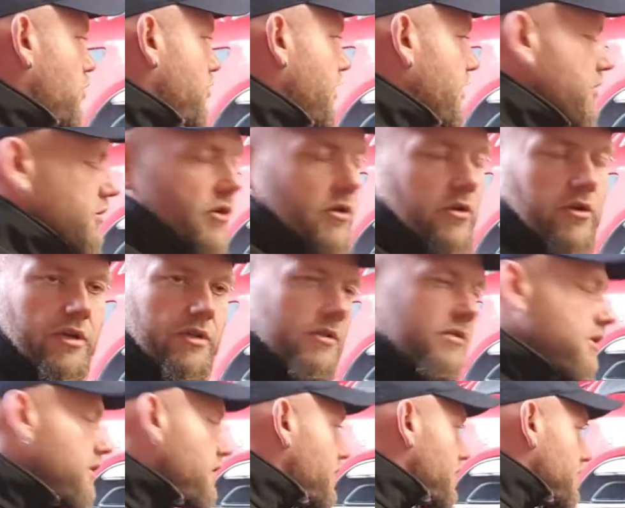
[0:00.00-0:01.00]
that you can
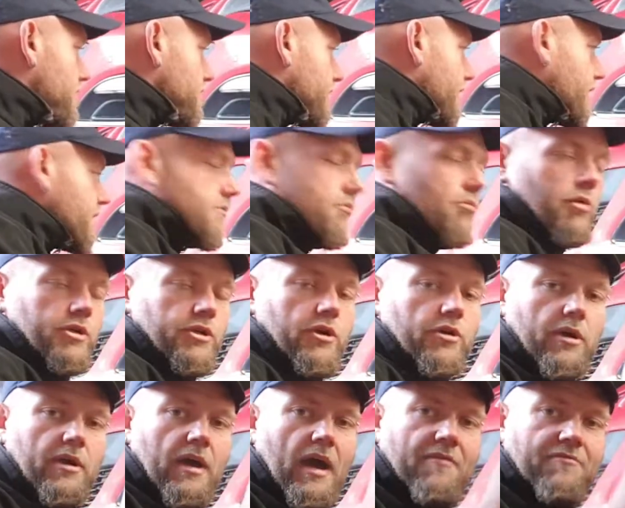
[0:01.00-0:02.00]
see when you're
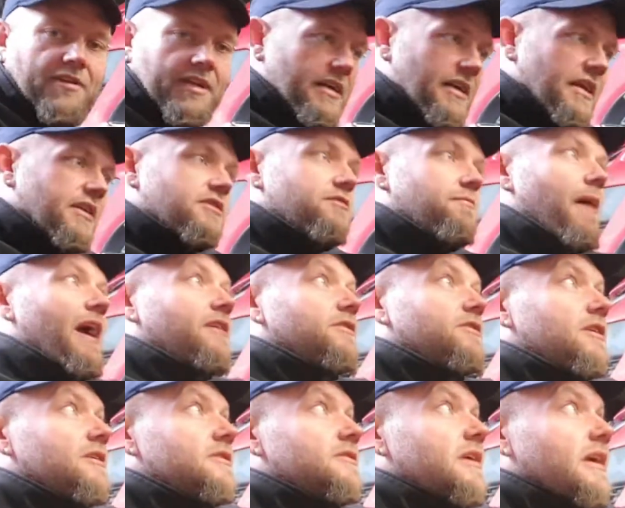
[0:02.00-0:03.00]
having an
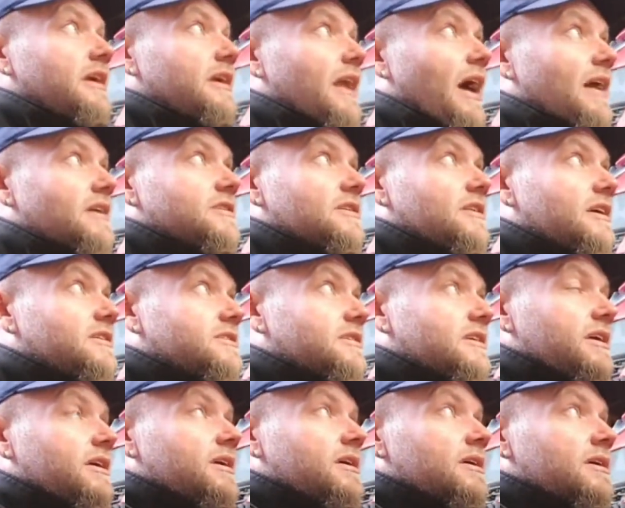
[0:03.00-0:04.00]
inspection, you can actually
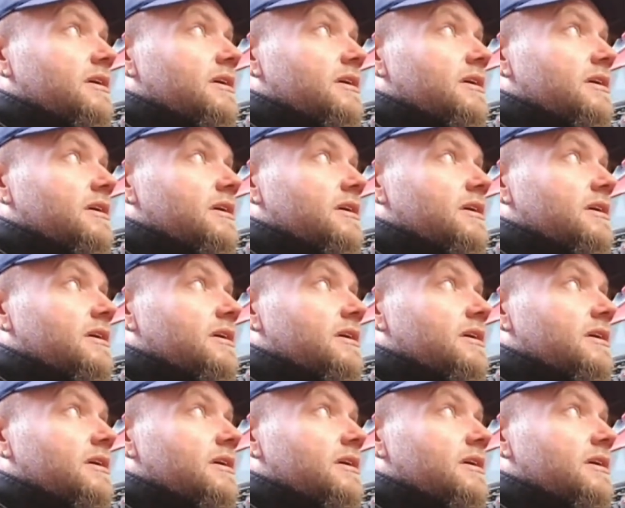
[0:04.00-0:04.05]
see